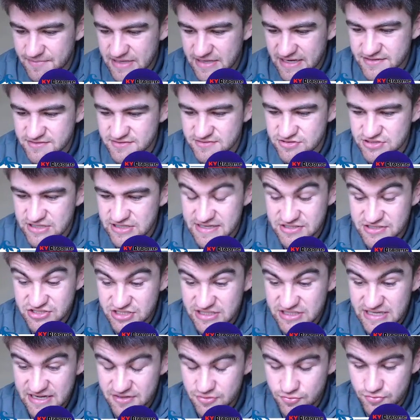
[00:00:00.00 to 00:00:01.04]
and yeah, she
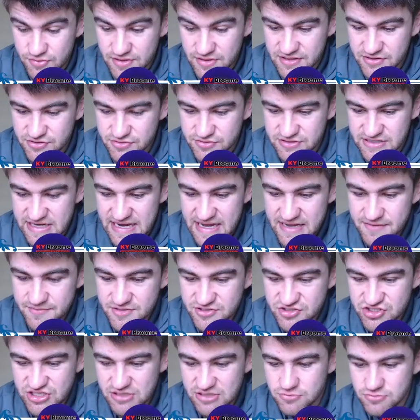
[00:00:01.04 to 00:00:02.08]
had a really good game in
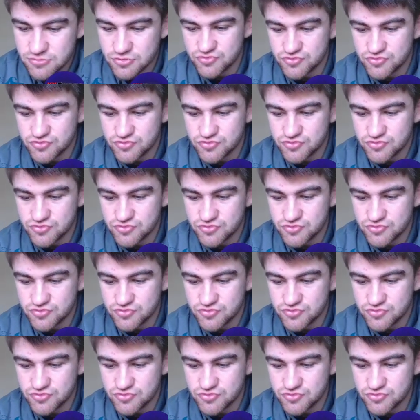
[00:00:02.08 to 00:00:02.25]
general,